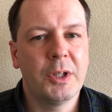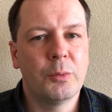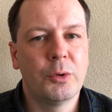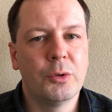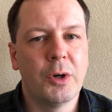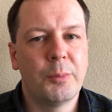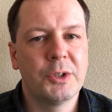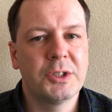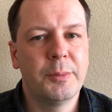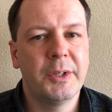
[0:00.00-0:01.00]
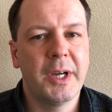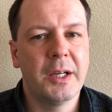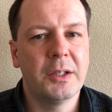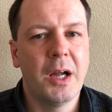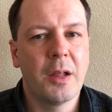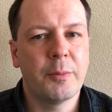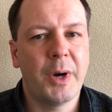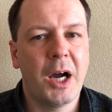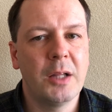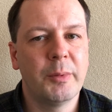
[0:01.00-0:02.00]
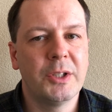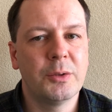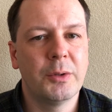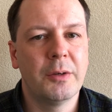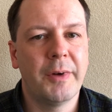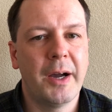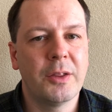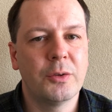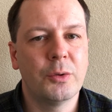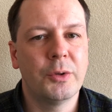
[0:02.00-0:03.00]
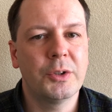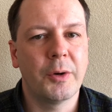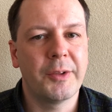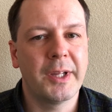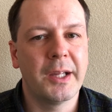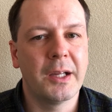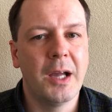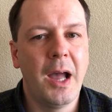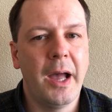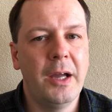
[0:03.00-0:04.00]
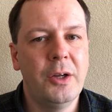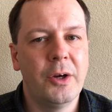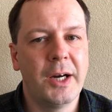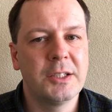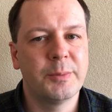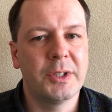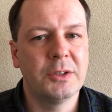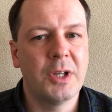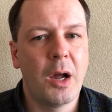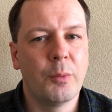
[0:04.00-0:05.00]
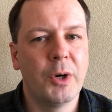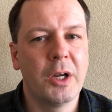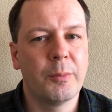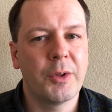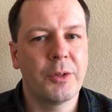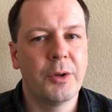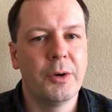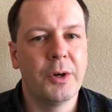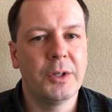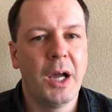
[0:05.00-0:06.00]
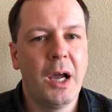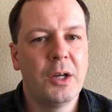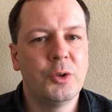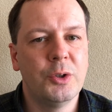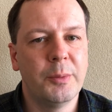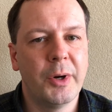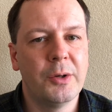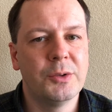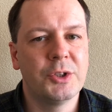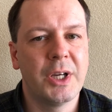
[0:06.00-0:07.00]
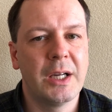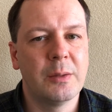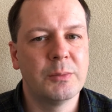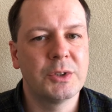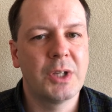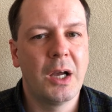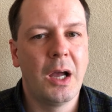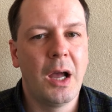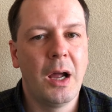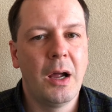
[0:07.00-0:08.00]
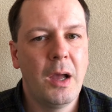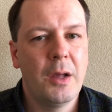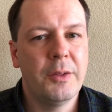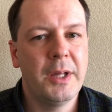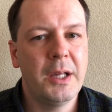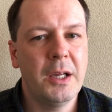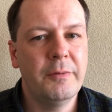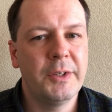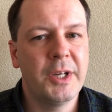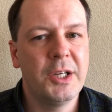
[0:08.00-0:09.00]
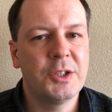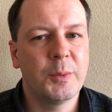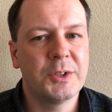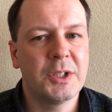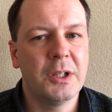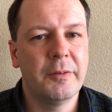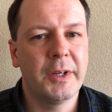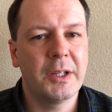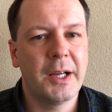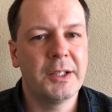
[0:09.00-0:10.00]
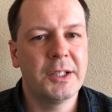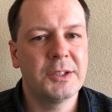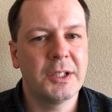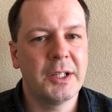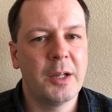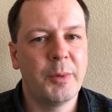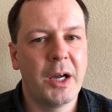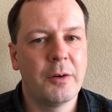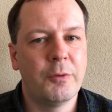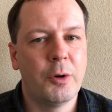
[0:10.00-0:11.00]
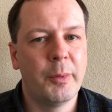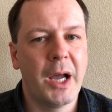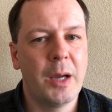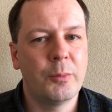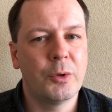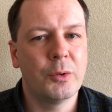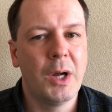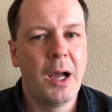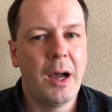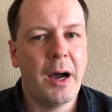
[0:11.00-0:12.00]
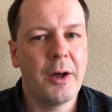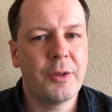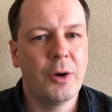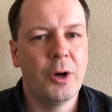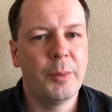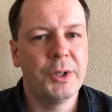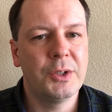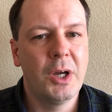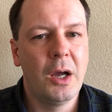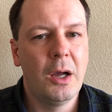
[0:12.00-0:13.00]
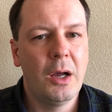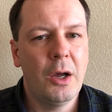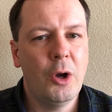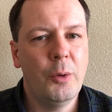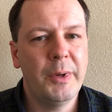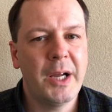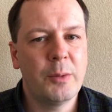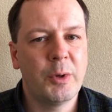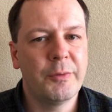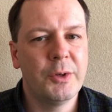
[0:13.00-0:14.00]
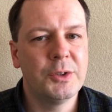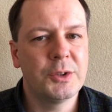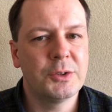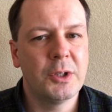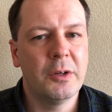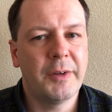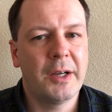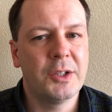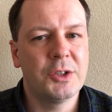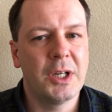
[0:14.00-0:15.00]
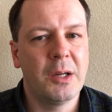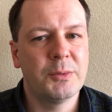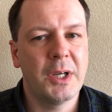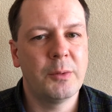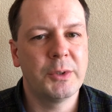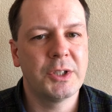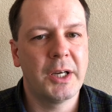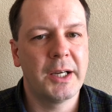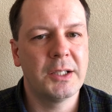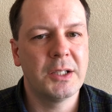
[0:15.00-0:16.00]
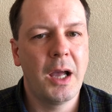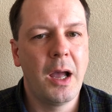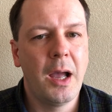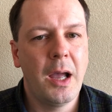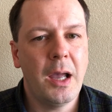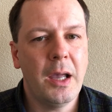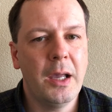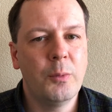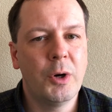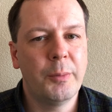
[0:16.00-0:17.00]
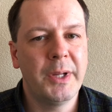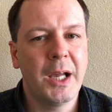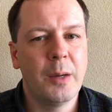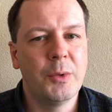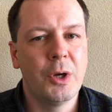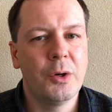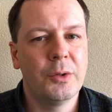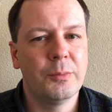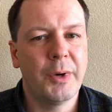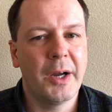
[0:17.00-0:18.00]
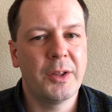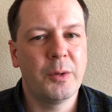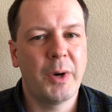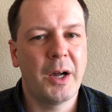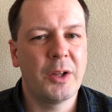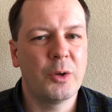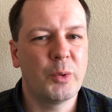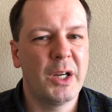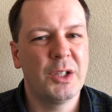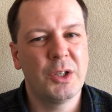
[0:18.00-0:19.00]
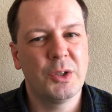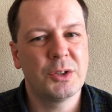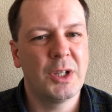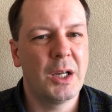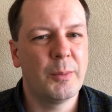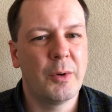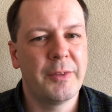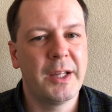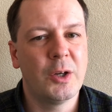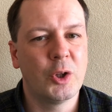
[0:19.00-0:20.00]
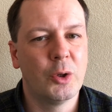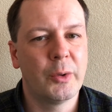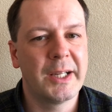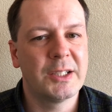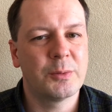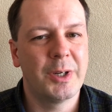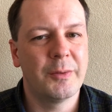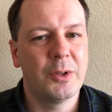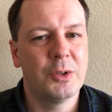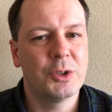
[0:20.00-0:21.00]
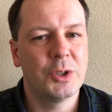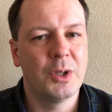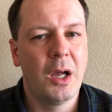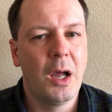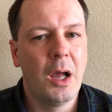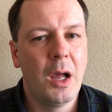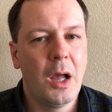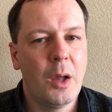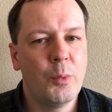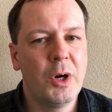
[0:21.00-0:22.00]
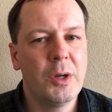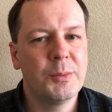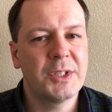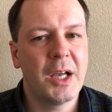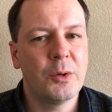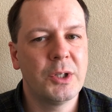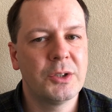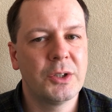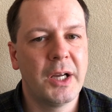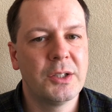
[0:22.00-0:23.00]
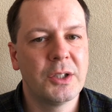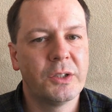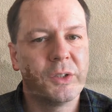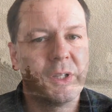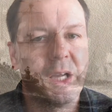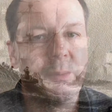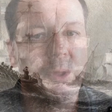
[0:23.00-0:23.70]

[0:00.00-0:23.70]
rule precipitated the Parliament to invite the daughter of the king and her husband, William III, to depose James. The invitation was delivered clandestinely by a former admiral, Arthur Herbert. Herbert had refused to serve under James and resigned. In what became known by the rather grandiose name of the Glorious Revolution, William sailed into London to claim the